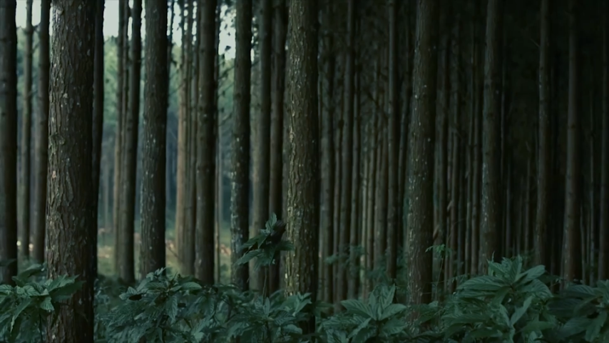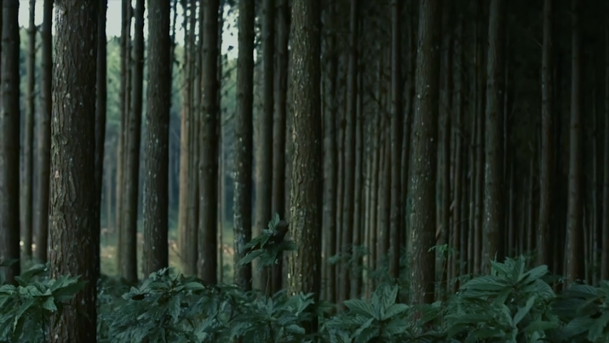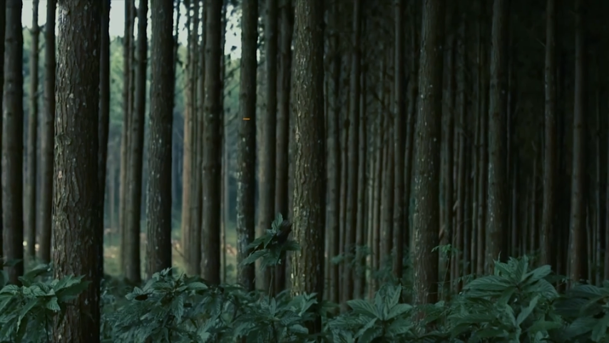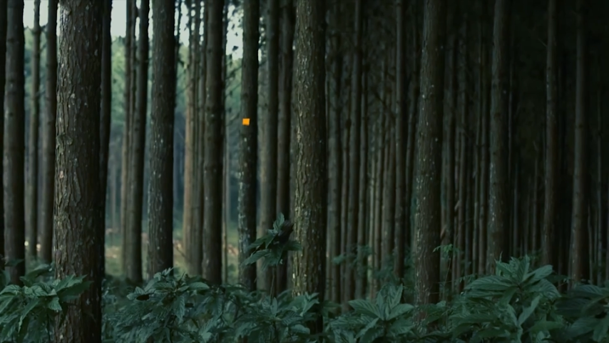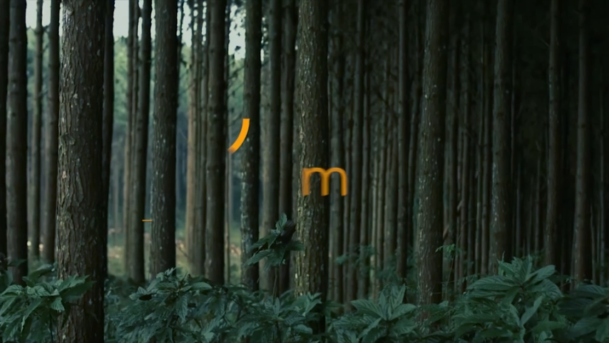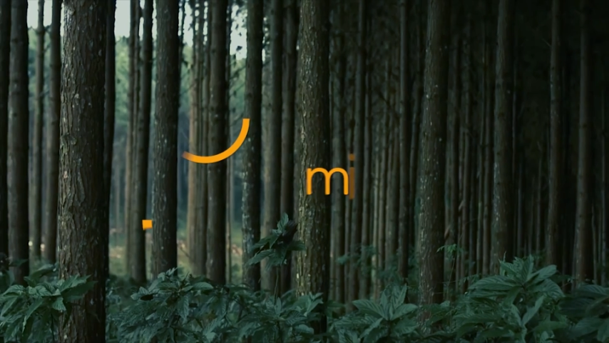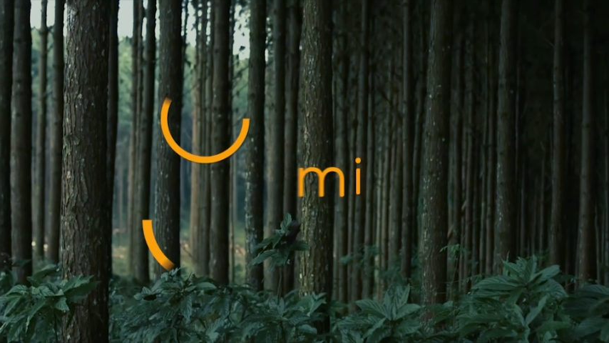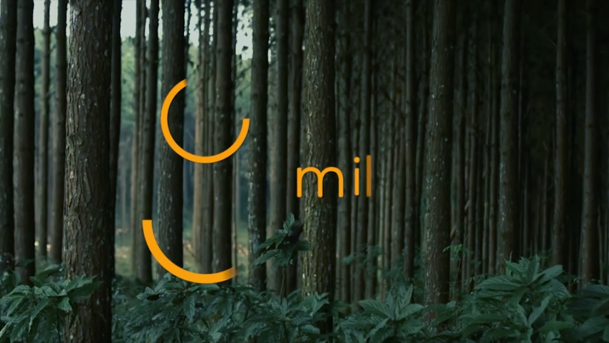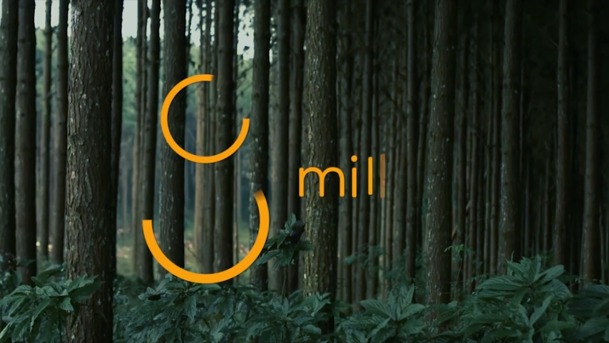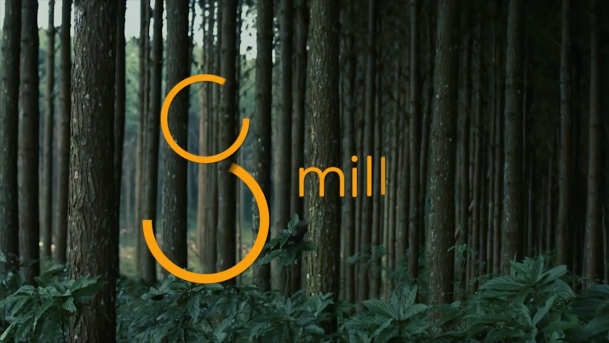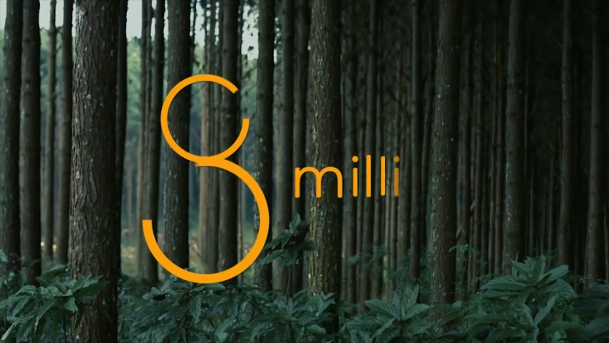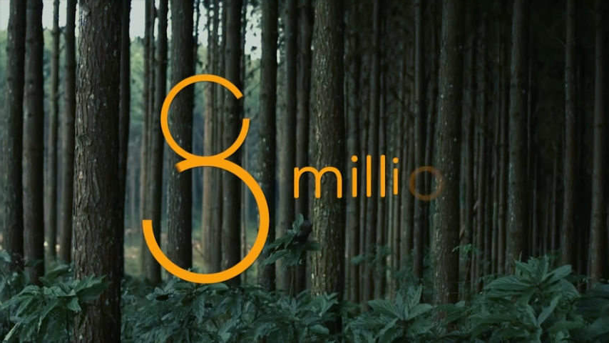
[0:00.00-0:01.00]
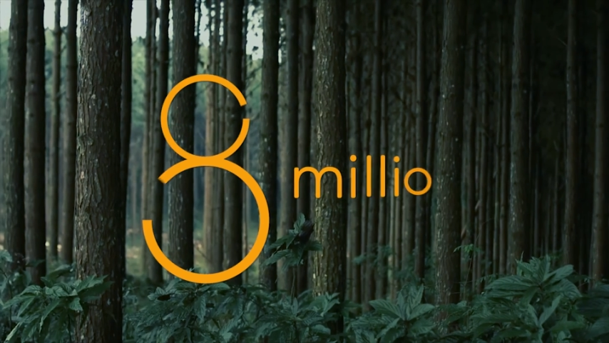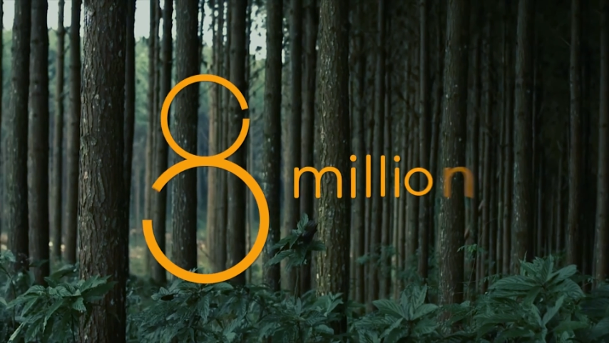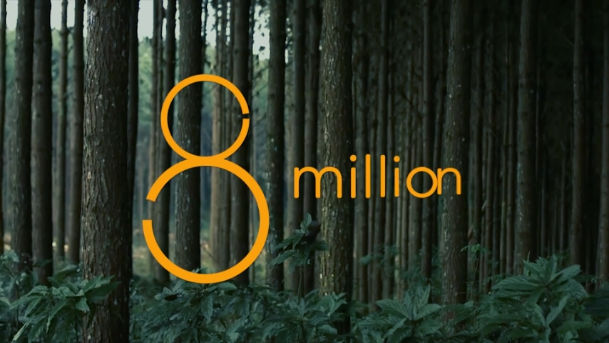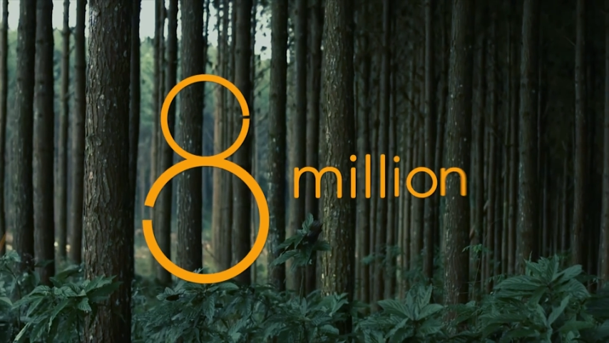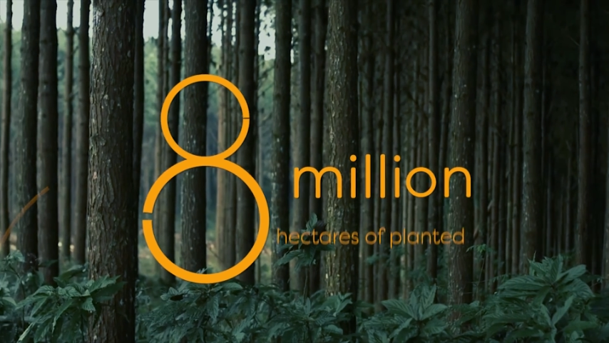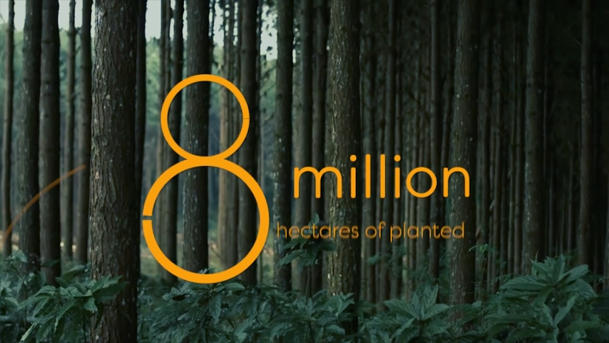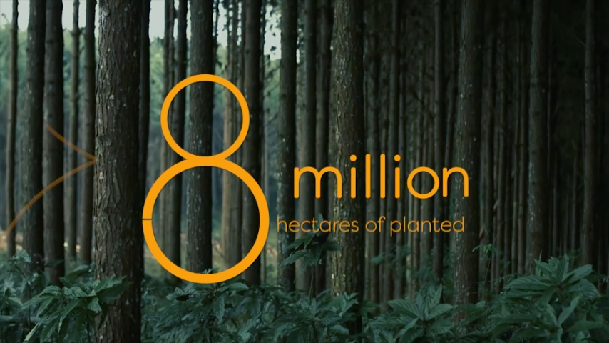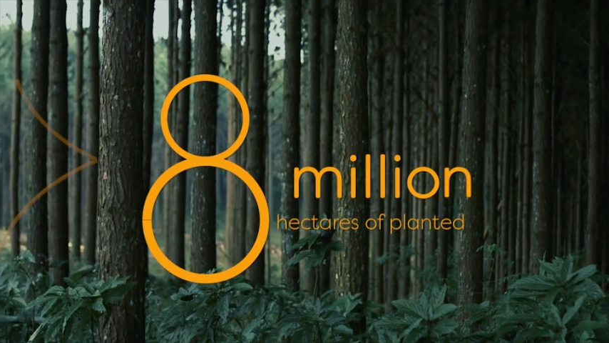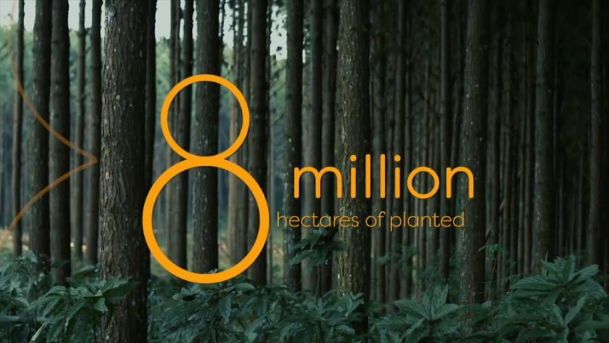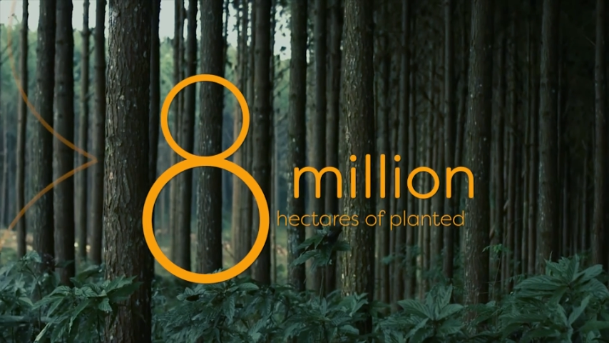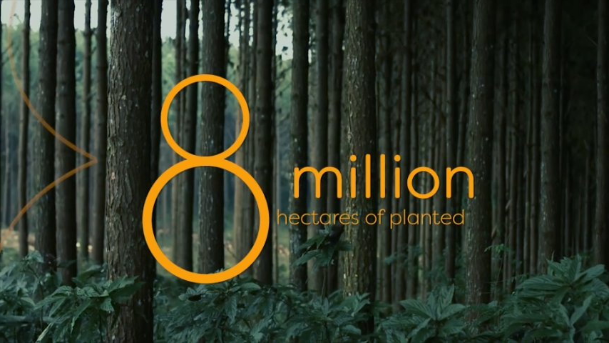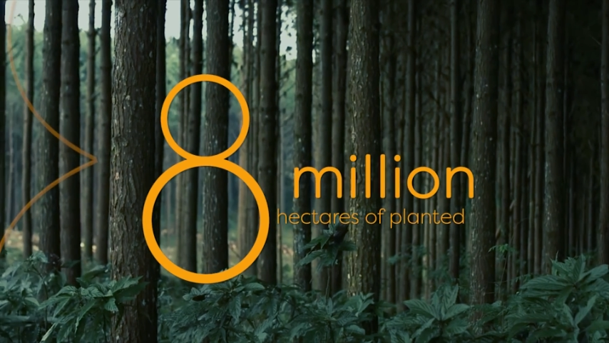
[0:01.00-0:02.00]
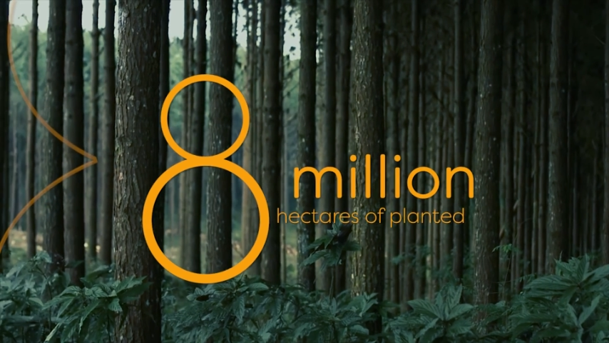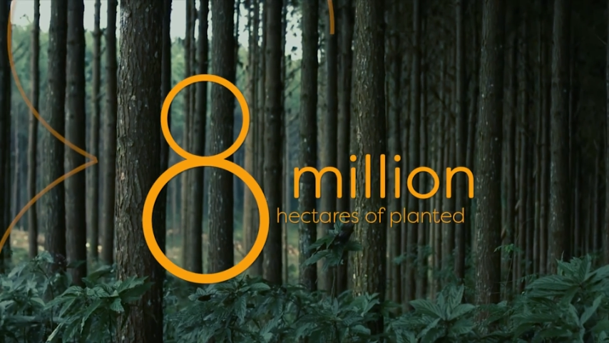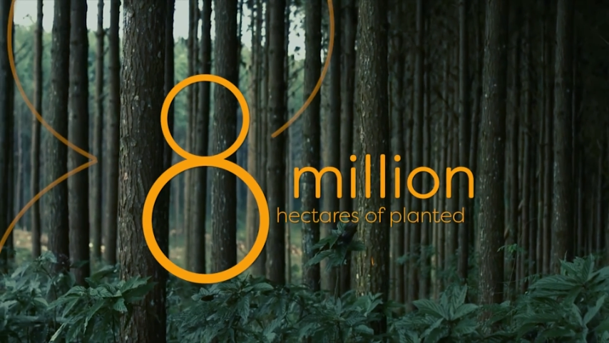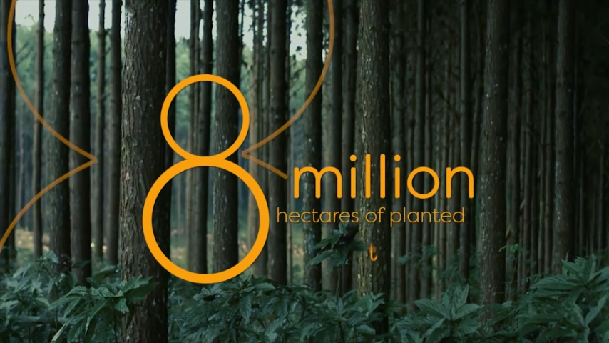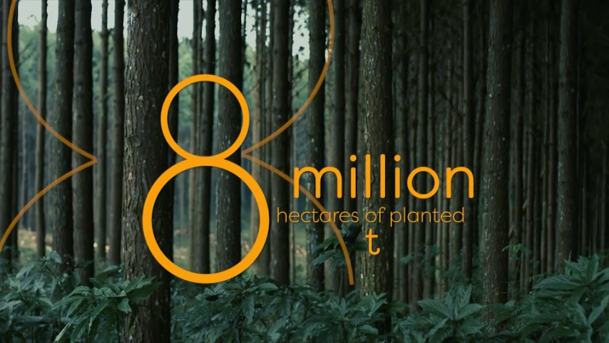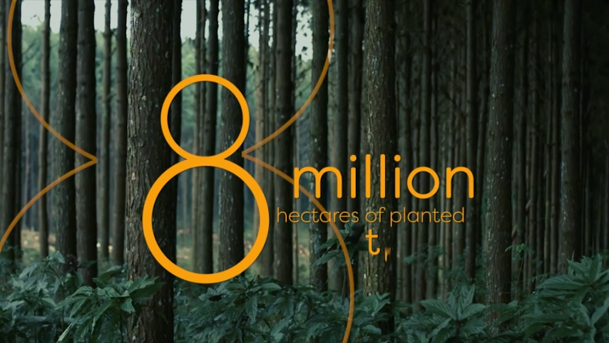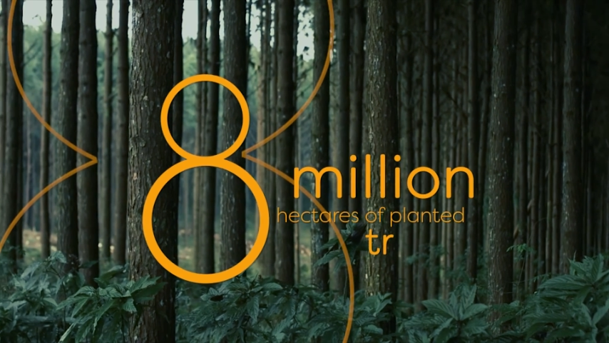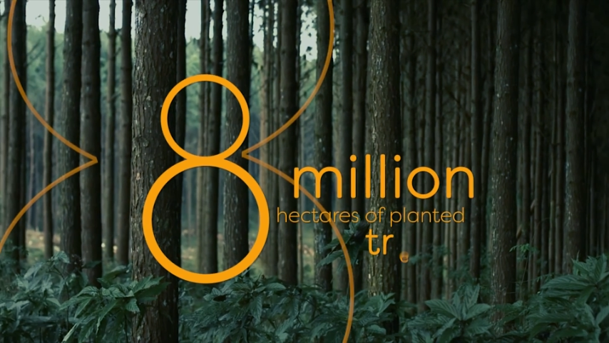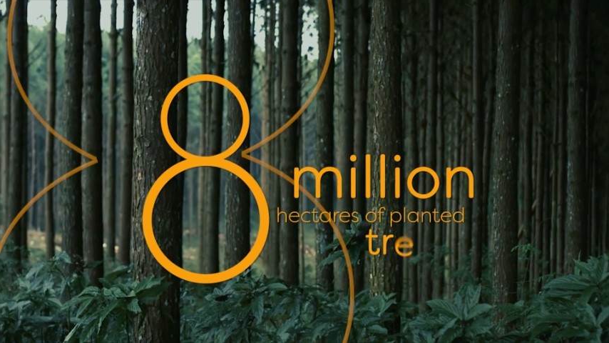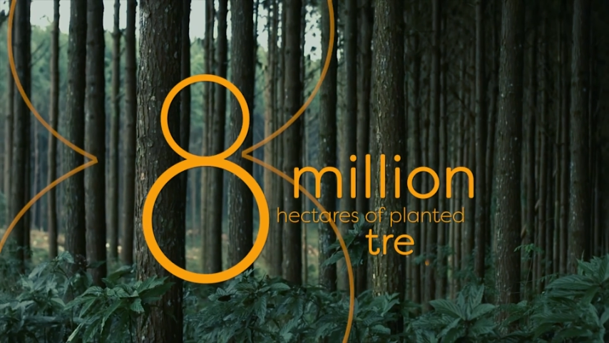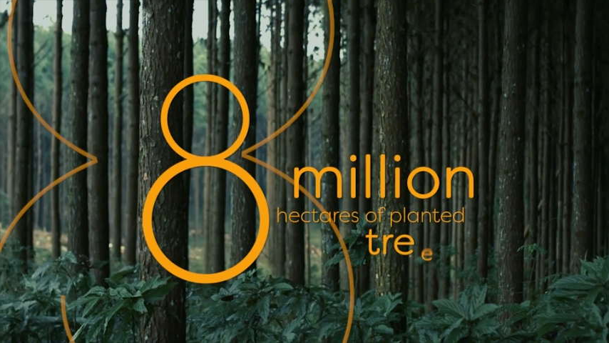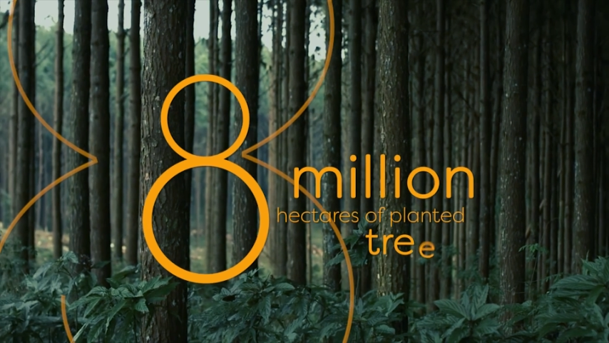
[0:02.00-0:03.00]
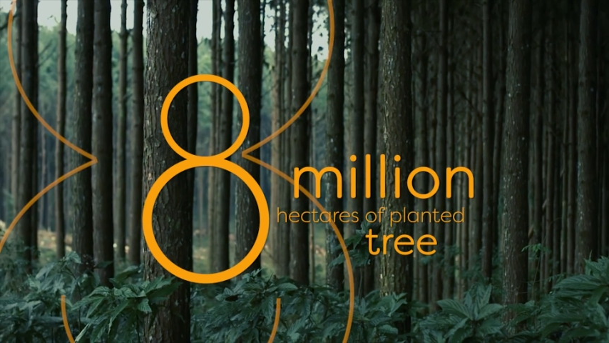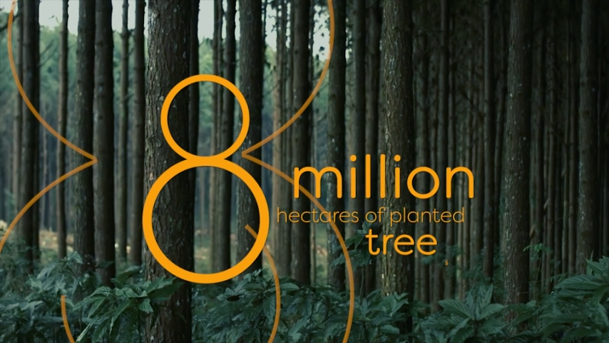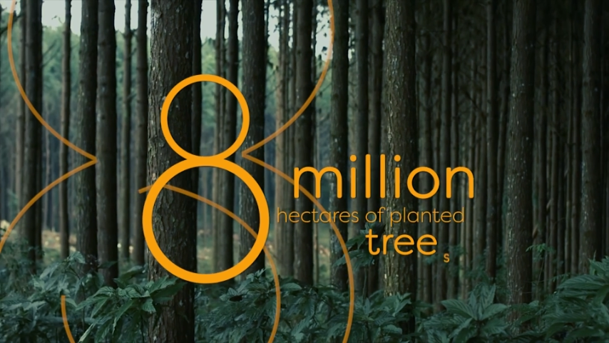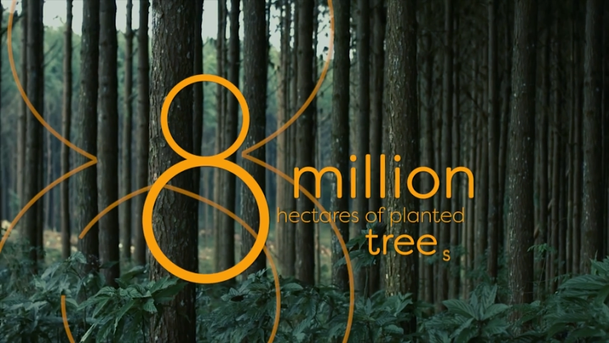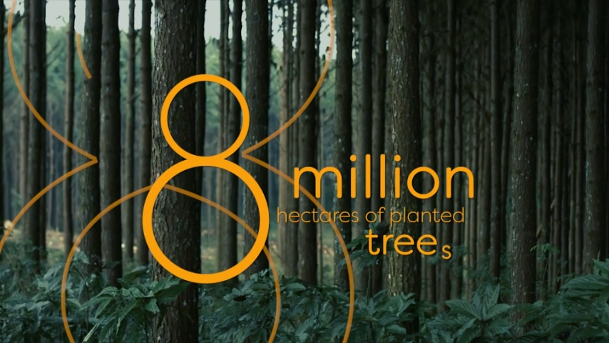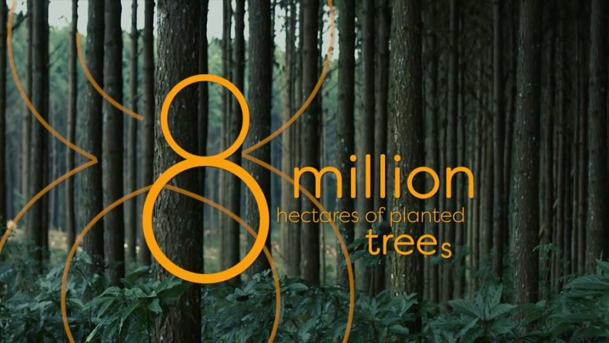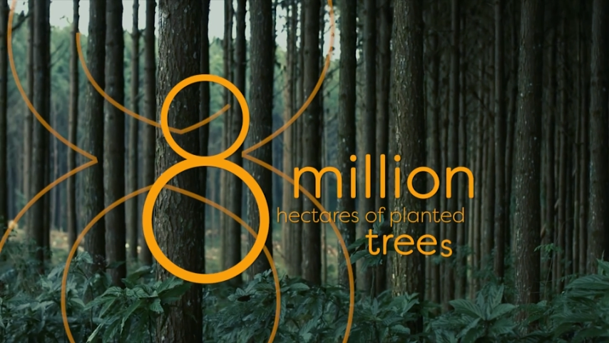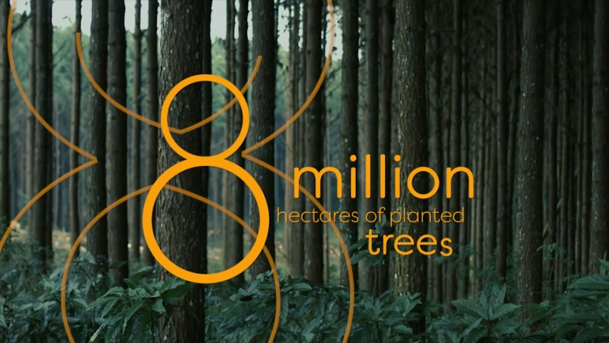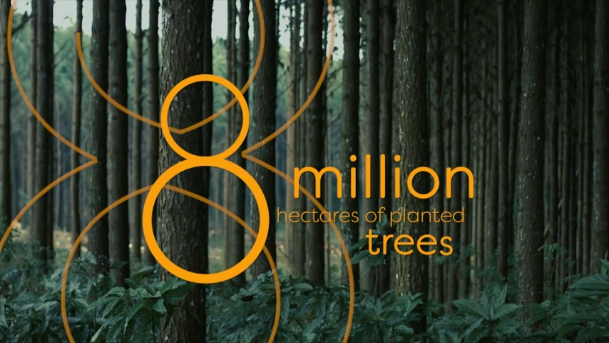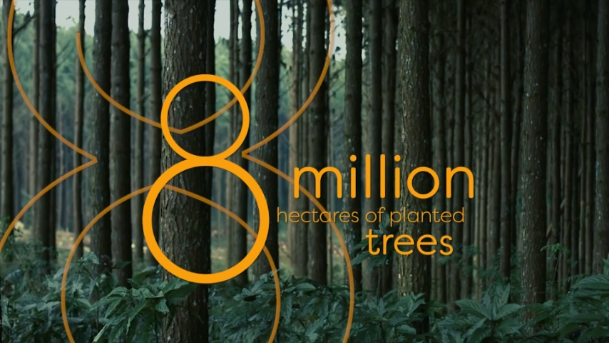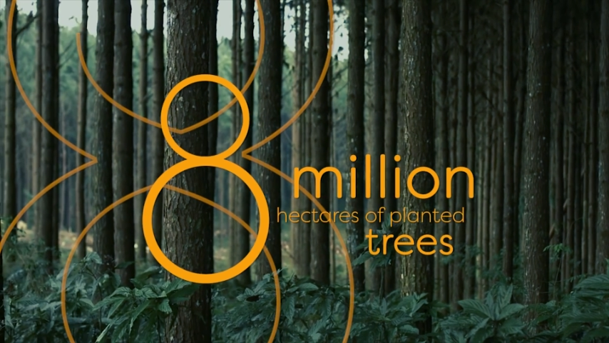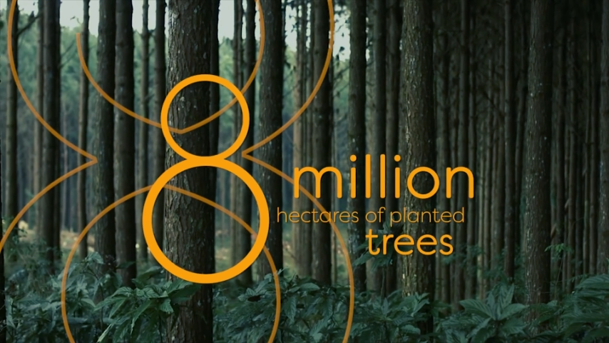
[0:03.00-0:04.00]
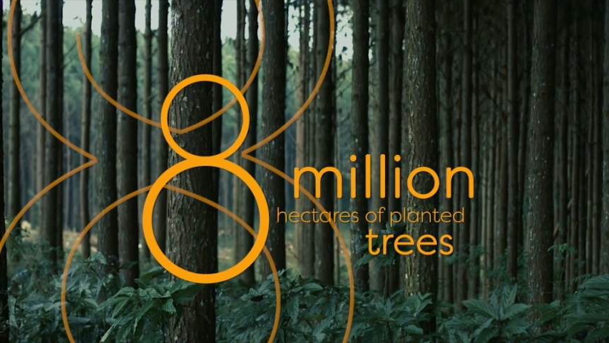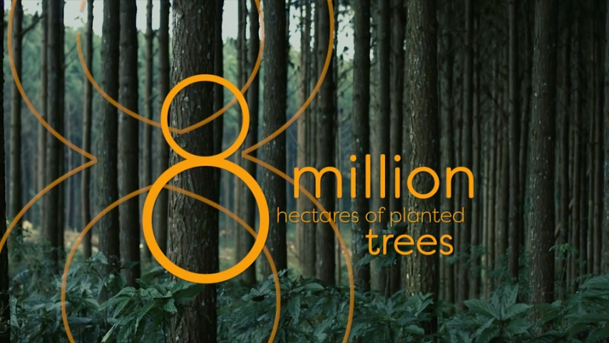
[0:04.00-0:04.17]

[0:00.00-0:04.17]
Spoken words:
[unreadable: no face in view]